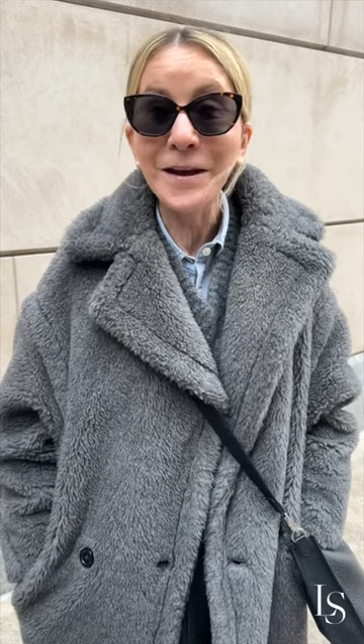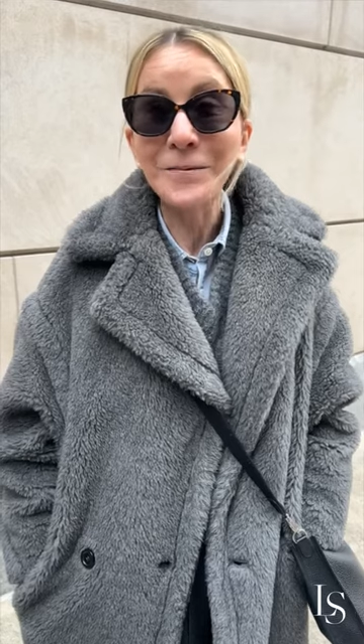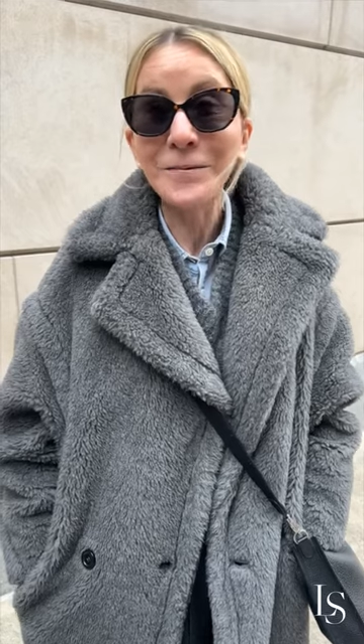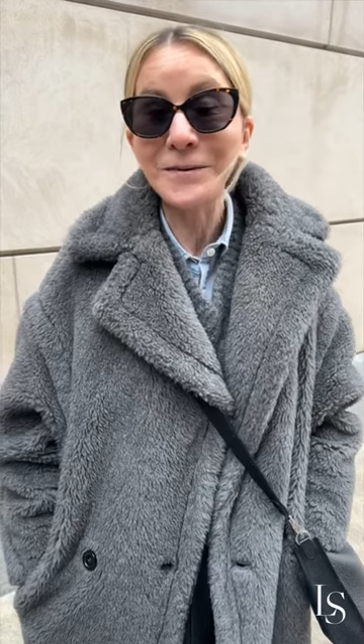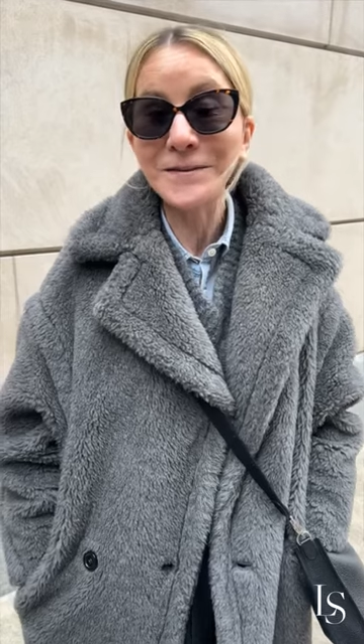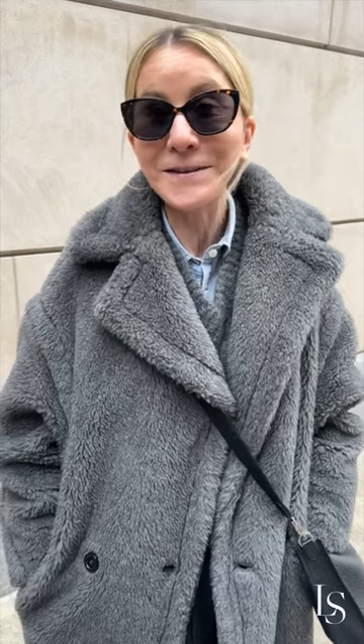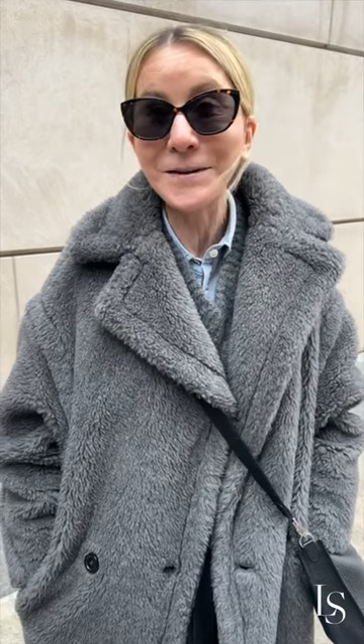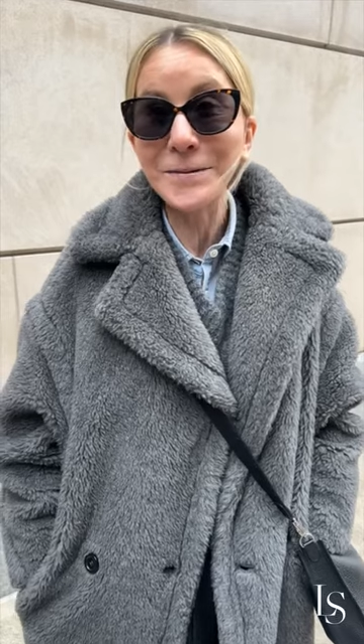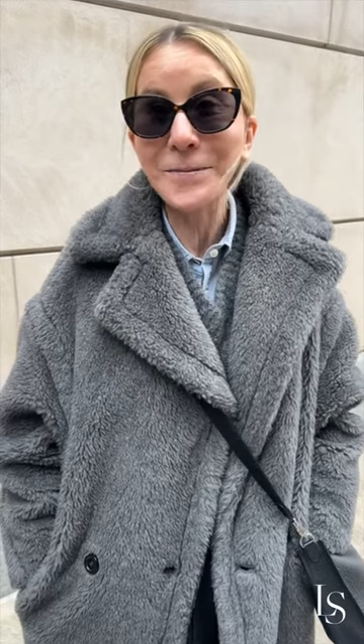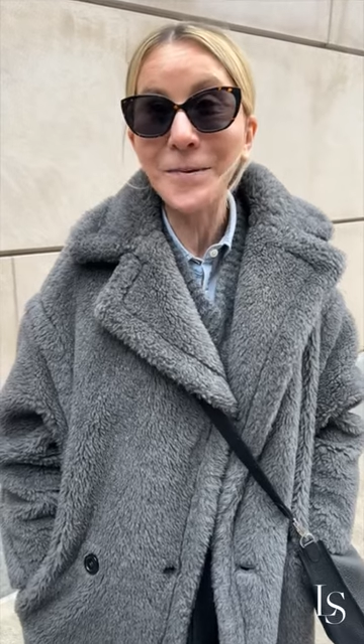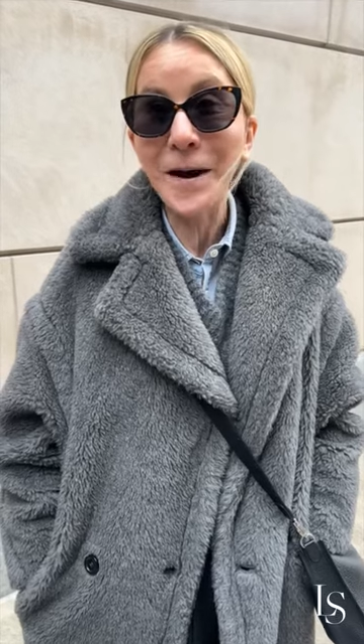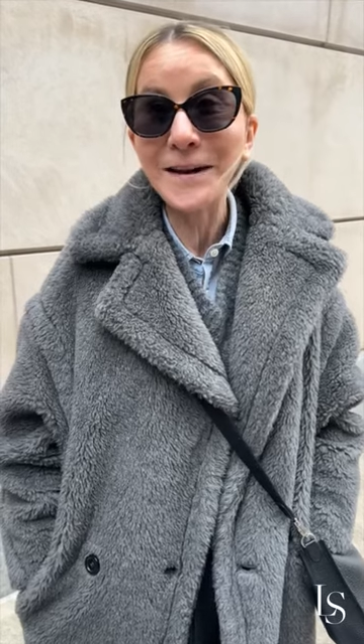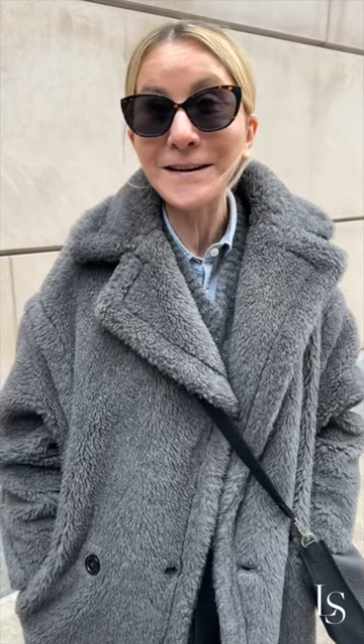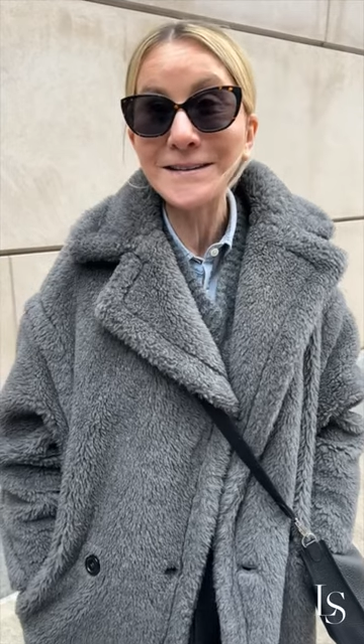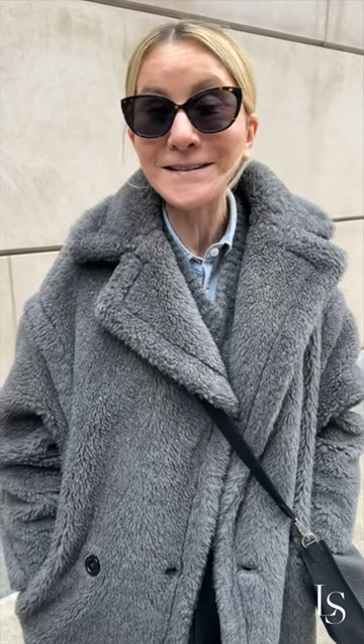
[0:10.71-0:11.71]
we'll see
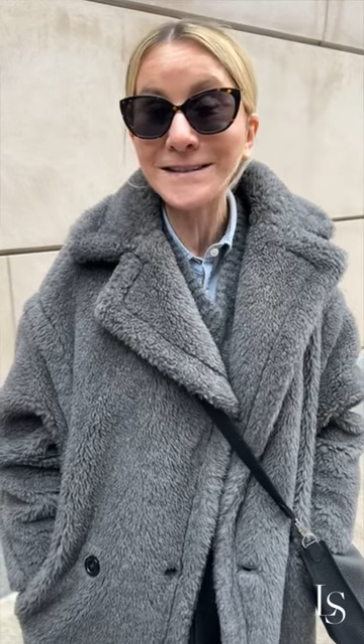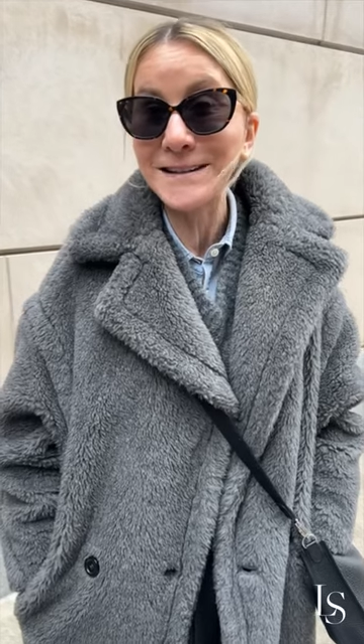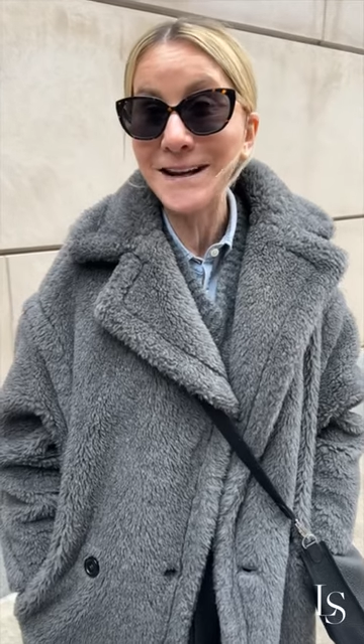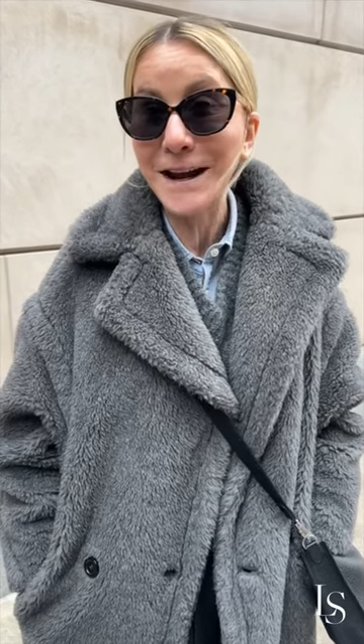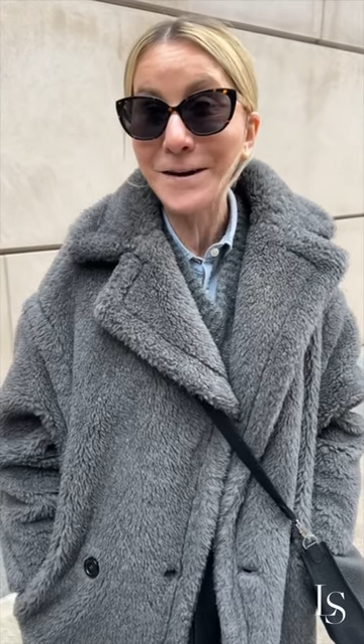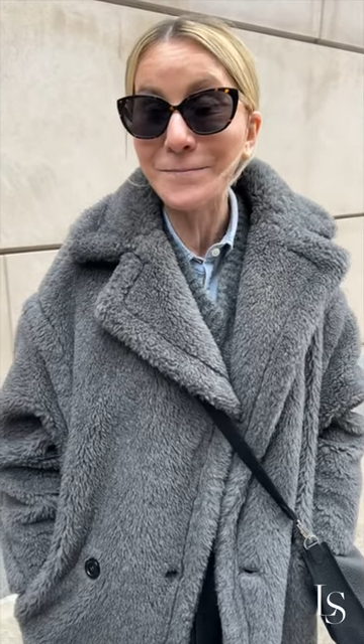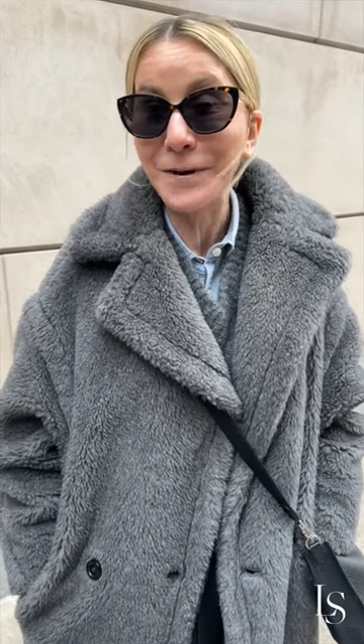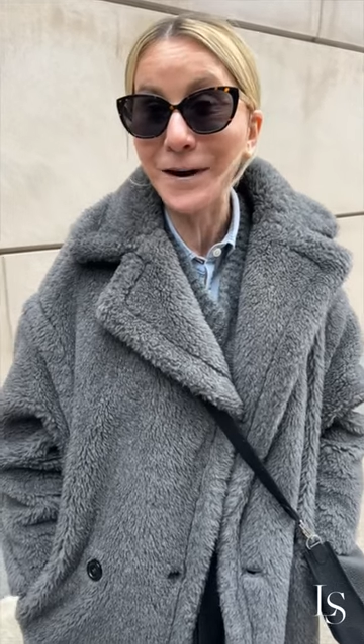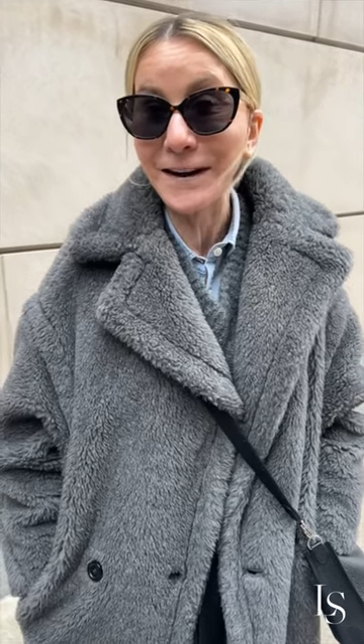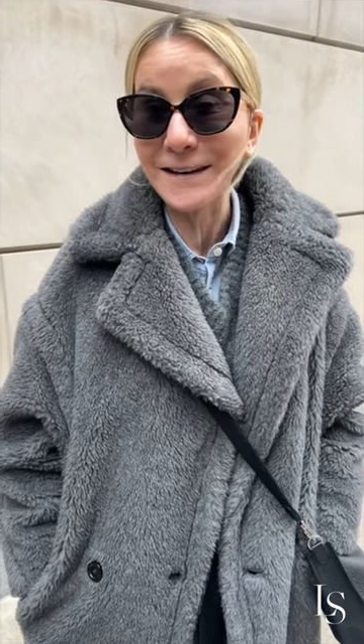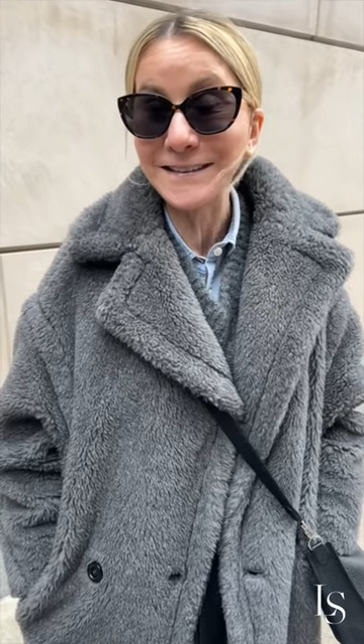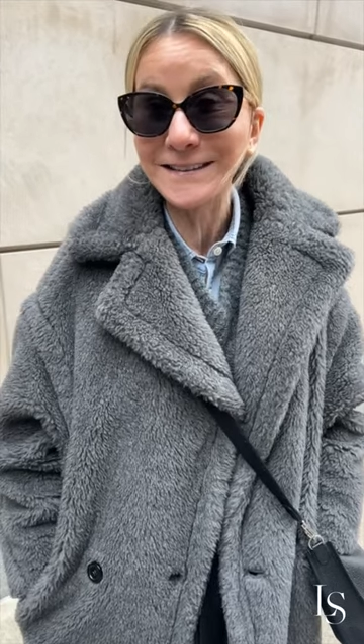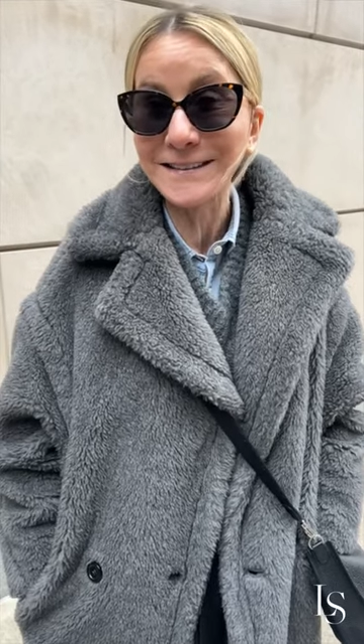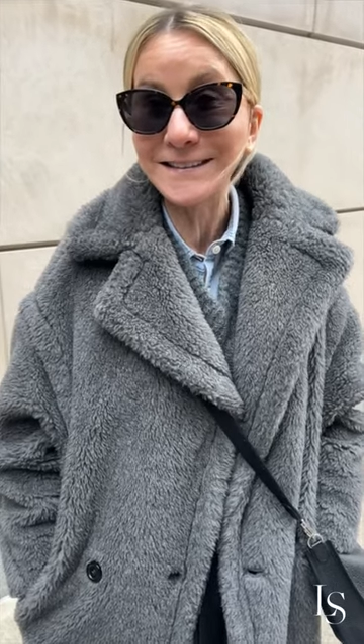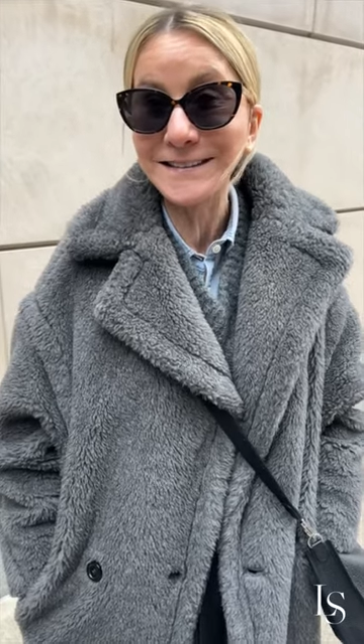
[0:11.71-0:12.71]
what today
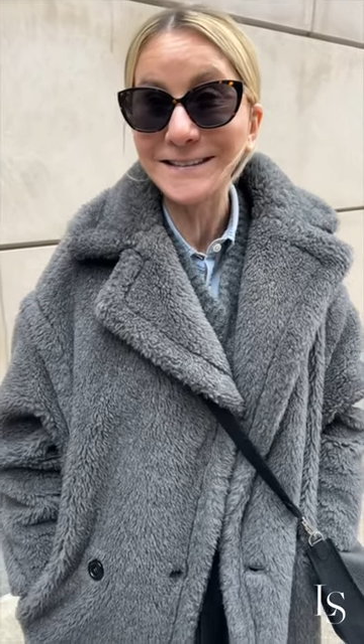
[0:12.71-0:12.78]
brings.